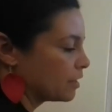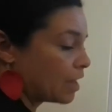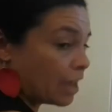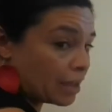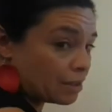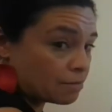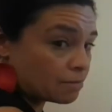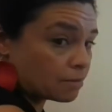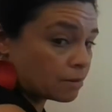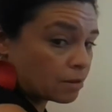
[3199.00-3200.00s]
Okay,
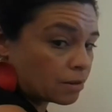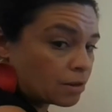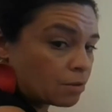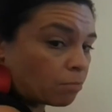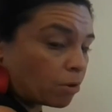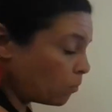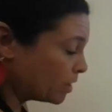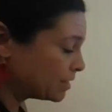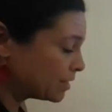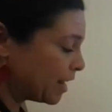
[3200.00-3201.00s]
but
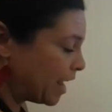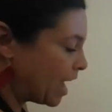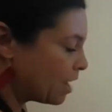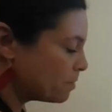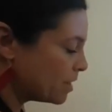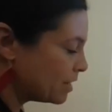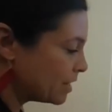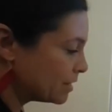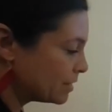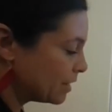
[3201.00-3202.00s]
what's going to happen
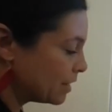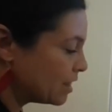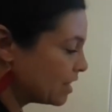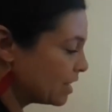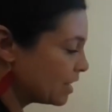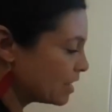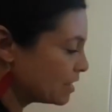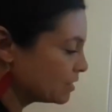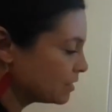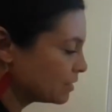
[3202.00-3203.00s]
is
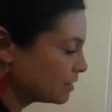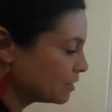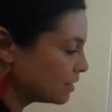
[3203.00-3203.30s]
this